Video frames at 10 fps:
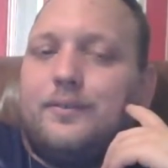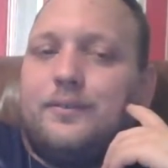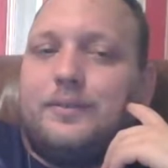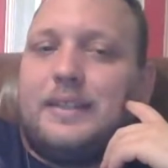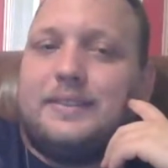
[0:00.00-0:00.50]

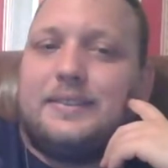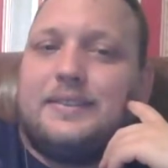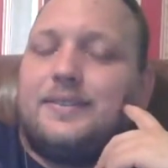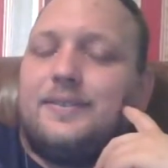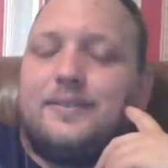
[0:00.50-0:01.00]

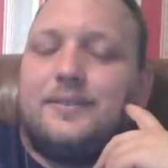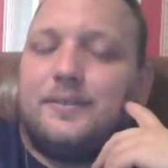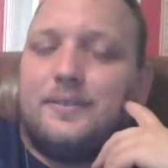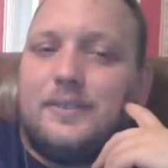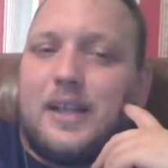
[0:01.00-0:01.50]
That's
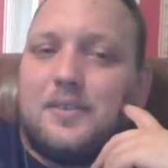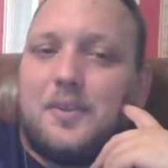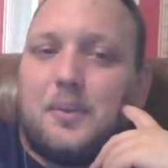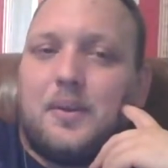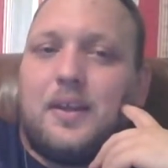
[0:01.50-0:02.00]
not
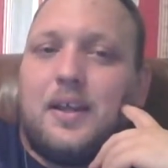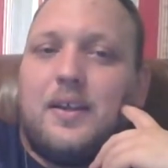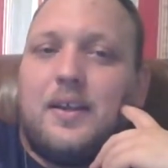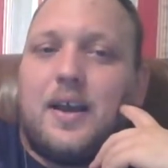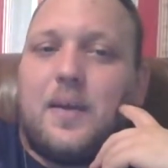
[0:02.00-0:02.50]
something
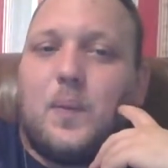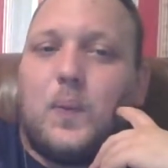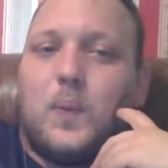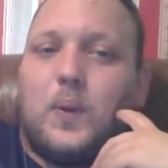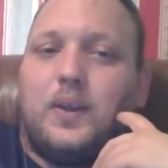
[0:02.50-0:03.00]
that I
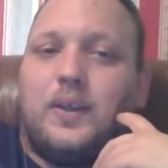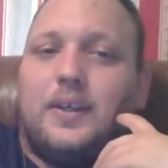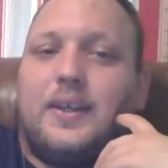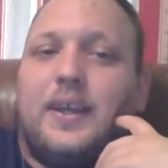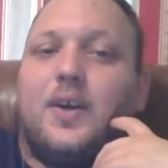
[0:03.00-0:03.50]
really
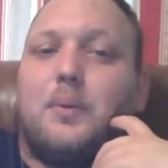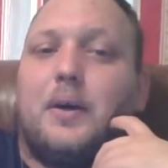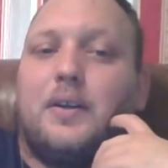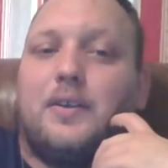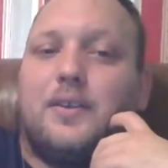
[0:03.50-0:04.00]
care
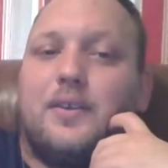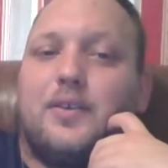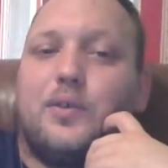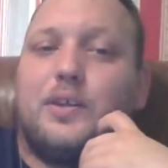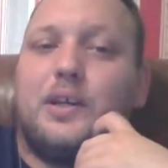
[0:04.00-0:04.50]
about is the
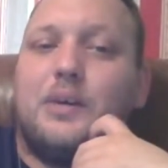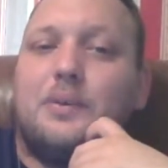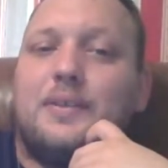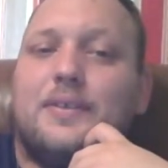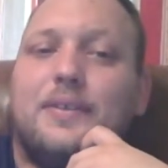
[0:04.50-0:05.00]
screen type.
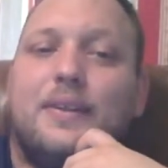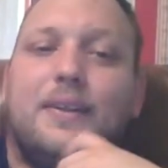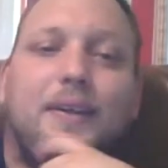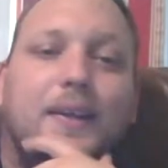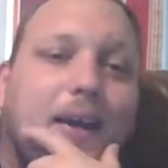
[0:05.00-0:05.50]

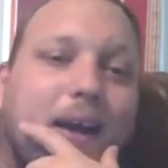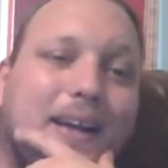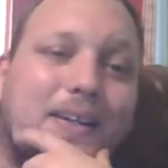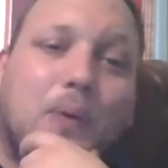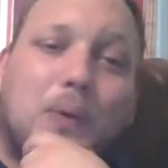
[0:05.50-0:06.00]

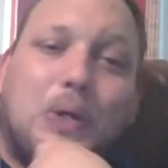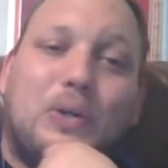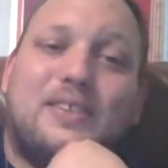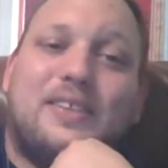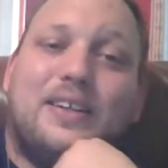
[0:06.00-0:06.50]
I don't
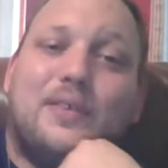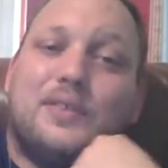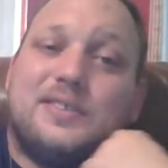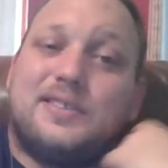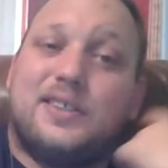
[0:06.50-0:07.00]
notice the
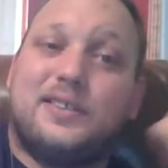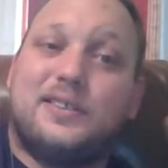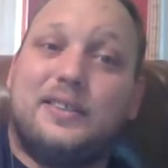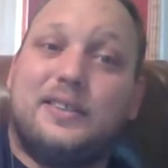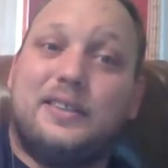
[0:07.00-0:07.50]
difference,
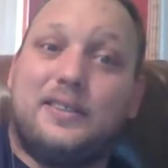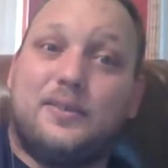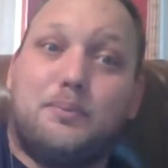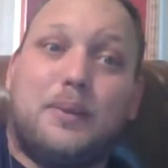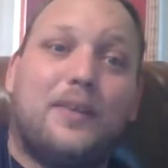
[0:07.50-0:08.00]
so it
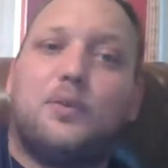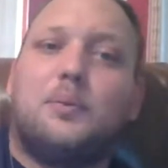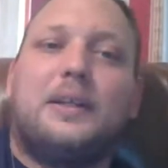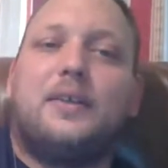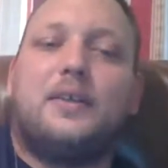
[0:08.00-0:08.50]
doesn't bother
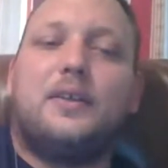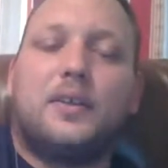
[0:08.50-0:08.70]
me.